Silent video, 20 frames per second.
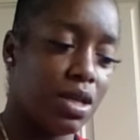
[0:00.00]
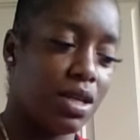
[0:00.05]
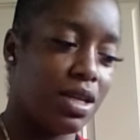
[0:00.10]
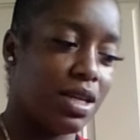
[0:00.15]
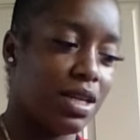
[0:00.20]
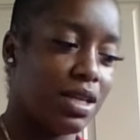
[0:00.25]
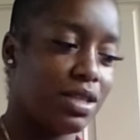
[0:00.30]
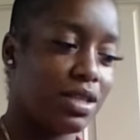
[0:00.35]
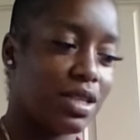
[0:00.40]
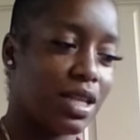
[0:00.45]

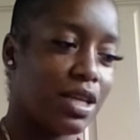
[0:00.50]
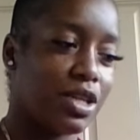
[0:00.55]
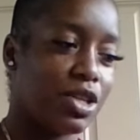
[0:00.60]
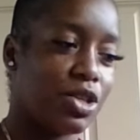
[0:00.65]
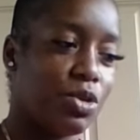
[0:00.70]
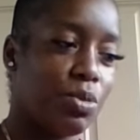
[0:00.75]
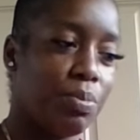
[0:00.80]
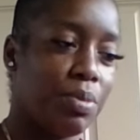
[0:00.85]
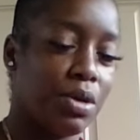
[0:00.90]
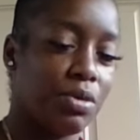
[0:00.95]
it's like
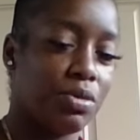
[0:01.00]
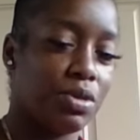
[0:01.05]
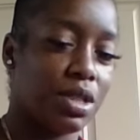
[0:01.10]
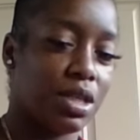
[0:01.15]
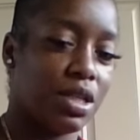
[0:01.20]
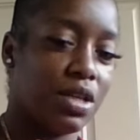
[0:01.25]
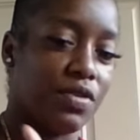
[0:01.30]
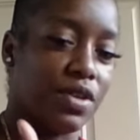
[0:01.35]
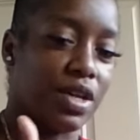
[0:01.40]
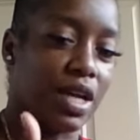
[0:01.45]
you built
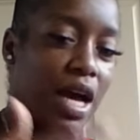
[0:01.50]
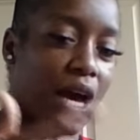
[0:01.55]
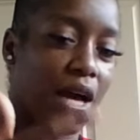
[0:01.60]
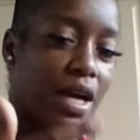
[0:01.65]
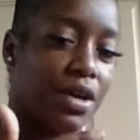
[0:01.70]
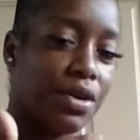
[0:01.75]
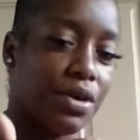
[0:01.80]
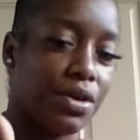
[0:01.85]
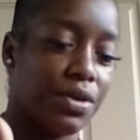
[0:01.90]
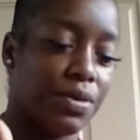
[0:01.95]
it even
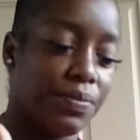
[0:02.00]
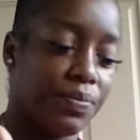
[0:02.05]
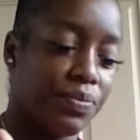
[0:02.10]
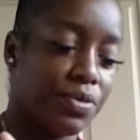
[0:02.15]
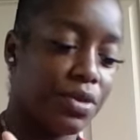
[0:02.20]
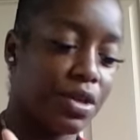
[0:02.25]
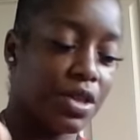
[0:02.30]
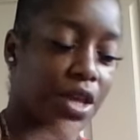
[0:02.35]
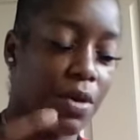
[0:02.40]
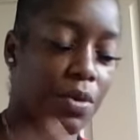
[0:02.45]
higher.
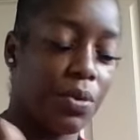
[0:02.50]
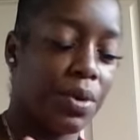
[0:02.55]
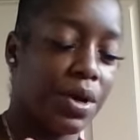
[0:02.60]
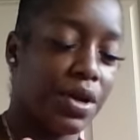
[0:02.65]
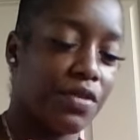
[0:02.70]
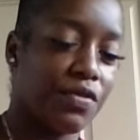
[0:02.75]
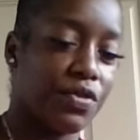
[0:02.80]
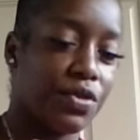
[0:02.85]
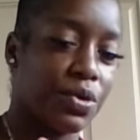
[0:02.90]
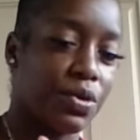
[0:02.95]
They were
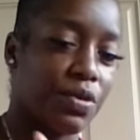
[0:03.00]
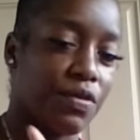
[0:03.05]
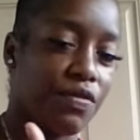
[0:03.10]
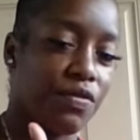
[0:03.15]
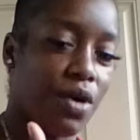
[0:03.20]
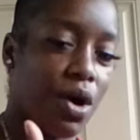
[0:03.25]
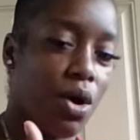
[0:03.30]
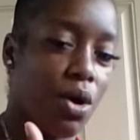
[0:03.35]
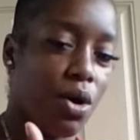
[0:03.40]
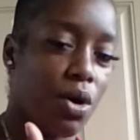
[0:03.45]
waiting for you to
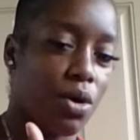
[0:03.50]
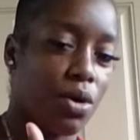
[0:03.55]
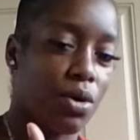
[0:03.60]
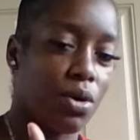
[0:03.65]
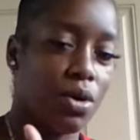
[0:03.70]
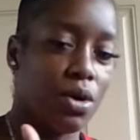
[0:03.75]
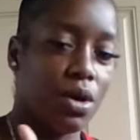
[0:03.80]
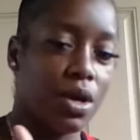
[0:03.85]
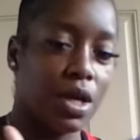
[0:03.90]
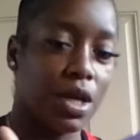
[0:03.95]
fall,
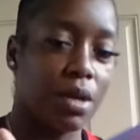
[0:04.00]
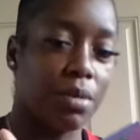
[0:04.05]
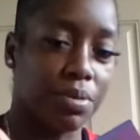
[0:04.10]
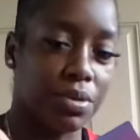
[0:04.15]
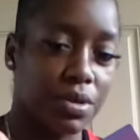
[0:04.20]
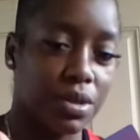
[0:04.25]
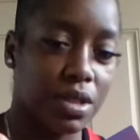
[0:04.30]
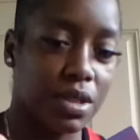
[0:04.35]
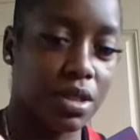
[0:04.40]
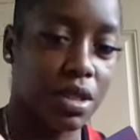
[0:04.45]

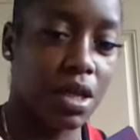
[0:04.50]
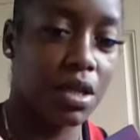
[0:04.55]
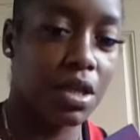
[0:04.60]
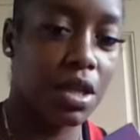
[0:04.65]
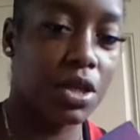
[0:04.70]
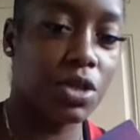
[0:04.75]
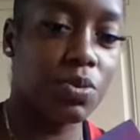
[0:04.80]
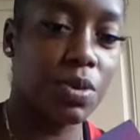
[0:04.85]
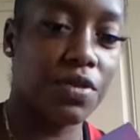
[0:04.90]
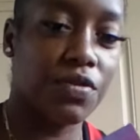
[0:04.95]
Empress.
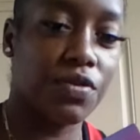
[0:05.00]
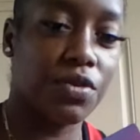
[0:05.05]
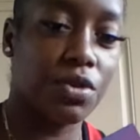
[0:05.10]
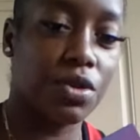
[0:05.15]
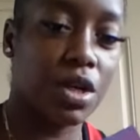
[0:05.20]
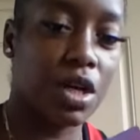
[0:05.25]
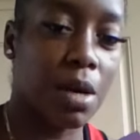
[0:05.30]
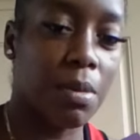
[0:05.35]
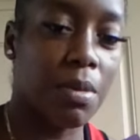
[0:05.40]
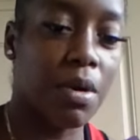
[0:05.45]
They was waiting for you
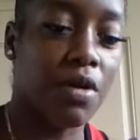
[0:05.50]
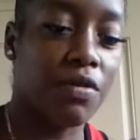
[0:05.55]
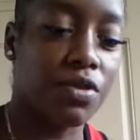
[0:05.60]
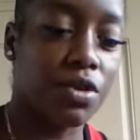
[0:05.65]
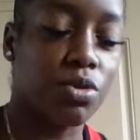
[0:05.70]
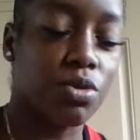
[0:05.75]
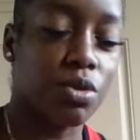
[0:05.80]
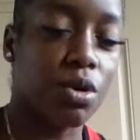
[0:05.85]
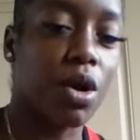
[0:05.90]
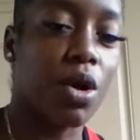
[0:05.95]
to come off
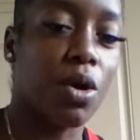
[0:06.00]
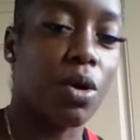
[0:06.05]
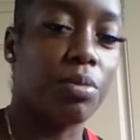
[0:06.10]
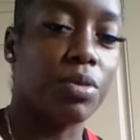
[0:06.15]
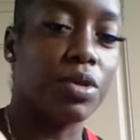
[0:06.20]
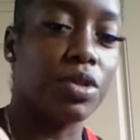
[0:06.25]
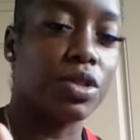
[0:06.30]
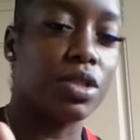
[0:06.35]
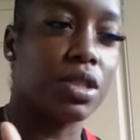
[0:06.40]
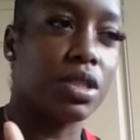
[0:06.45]
the throne,
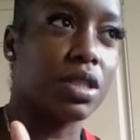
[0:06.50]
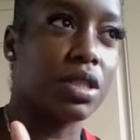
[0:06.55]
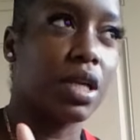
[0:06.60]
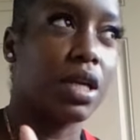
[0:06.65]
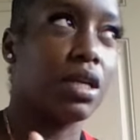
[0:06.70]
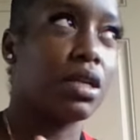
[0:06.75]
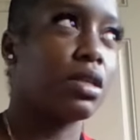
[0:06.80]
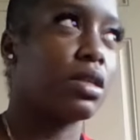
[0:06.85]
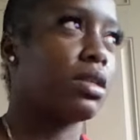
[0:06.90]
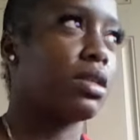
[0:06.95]
but it's
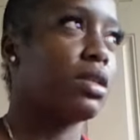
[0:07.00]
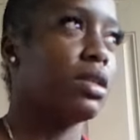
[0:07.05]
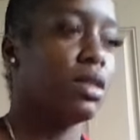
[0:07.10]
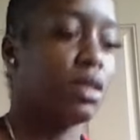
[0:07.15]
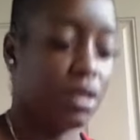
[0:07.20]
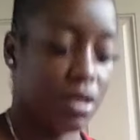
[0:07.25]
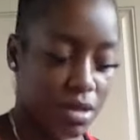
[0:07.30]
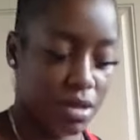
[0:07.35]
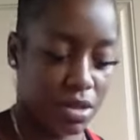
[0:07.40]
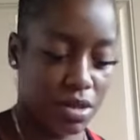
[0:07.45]
like
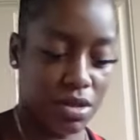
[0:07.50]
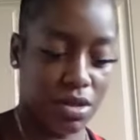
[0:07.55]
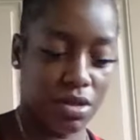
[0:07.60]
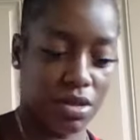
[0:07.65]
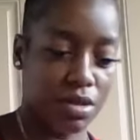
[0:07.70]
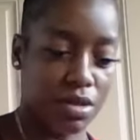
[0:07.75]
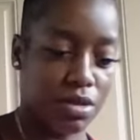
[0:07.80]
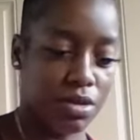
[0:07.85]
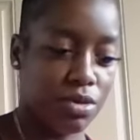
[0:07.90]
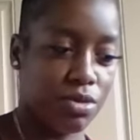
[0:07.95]

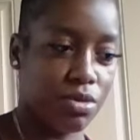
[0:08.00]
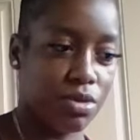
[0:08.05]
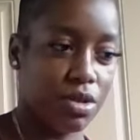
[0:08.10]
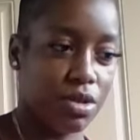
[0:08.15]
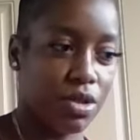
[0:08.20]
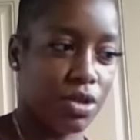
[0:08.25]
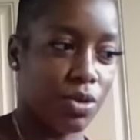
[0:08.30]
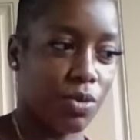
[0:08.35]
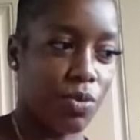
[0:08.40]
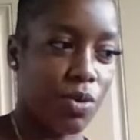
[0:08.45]

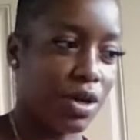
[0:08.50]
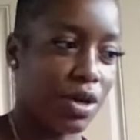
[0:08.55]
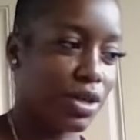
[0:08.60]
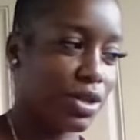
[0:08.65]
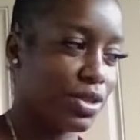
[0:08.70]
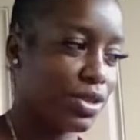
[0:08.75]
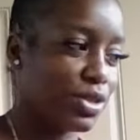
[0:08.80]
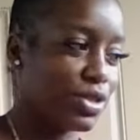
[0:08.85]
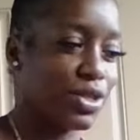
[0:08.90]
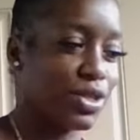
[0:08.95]
your
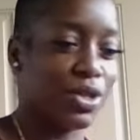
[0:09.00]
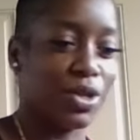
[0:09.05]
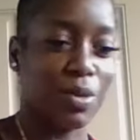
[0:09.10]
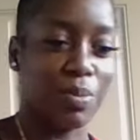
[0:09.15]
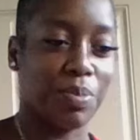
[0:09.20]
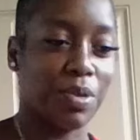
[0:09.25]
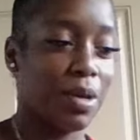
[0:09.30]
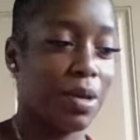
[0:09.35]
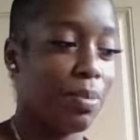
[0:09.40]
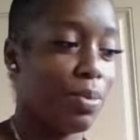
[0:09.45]
workers or your
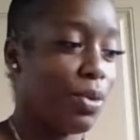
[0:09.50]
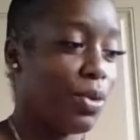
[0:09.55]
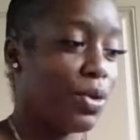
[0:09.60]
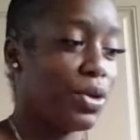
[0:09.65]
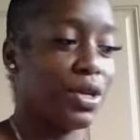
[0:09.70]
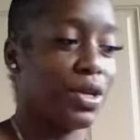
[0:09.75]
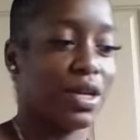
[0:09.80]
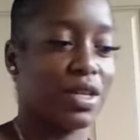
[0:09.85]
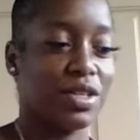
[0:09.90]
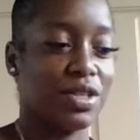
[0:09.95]
people or
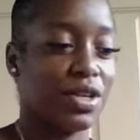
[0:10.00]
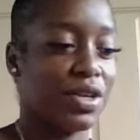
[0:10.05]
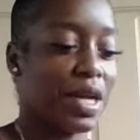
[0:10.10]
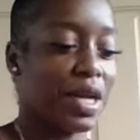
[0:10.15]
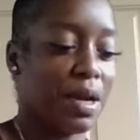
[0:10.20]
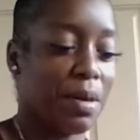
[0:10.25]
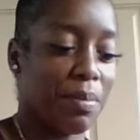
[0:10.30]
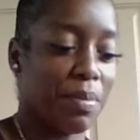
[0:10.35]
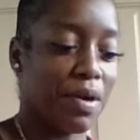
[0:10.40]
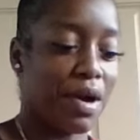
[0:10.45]
your, your
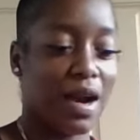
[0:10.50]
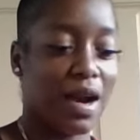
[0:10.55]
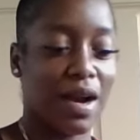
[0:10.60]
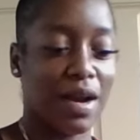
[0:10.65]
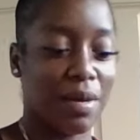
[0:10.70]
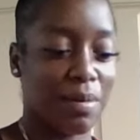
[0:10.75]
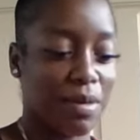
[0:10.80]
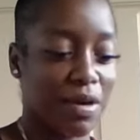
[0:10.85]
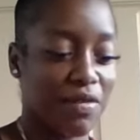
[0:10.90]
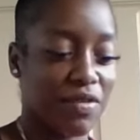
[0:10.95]
empire,
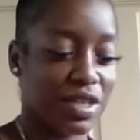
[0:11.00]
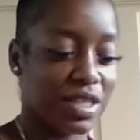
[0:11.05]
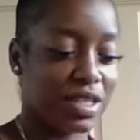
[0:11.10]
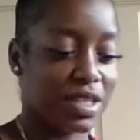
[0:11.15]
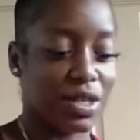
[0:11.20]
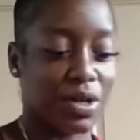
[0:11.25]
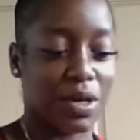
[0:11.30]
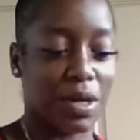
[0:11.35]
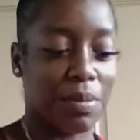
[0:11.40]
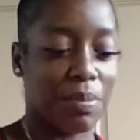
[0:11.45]
the motherfuckers
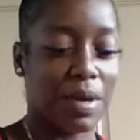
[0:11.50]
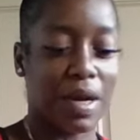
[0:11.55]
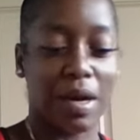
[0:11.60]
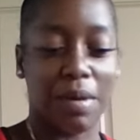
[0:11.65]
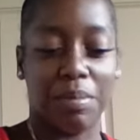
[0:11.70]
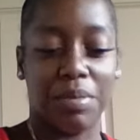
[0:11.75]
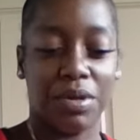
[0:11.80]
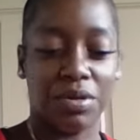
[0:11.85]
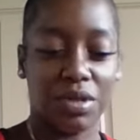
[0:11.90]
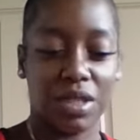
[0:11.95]
in your
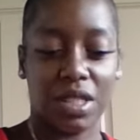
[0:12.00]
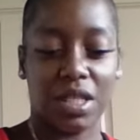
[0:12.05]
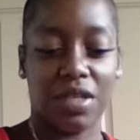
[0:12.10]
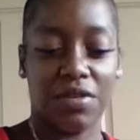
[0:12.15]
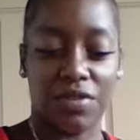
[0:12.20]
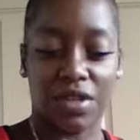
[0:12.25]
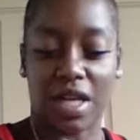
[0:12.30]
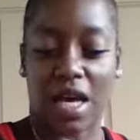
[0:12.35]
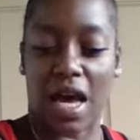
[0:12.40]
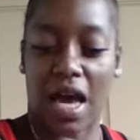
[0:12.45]
empire built it
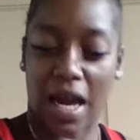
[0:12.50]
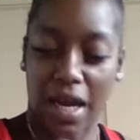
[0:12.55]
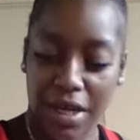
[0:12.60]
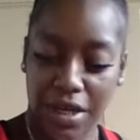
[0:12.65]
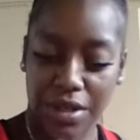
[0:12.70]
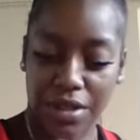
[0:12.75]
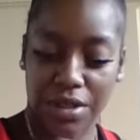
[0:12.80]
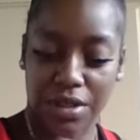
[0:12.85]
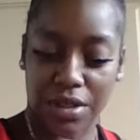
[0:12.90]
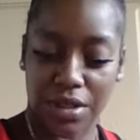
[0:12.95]
even
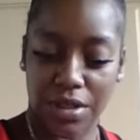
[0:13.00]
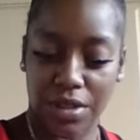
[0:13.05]
higher.